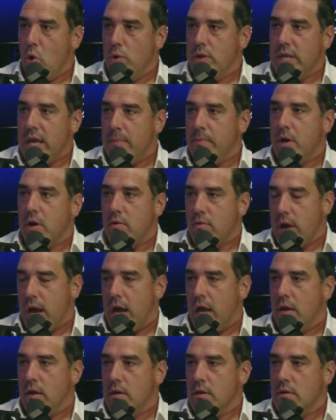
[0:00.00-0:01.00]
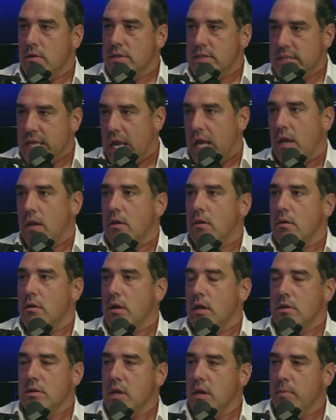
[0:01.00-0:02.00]
Democrat state,
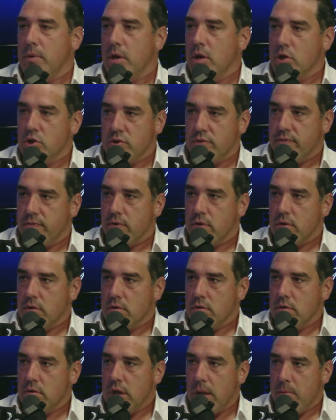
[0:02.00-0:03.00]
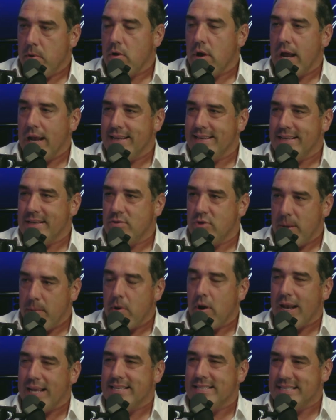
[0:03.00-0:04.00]
it's going to be an issue for
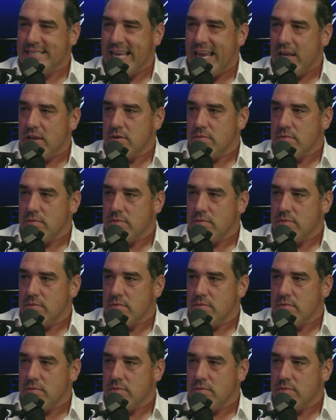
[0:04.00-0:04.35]
Democratic states,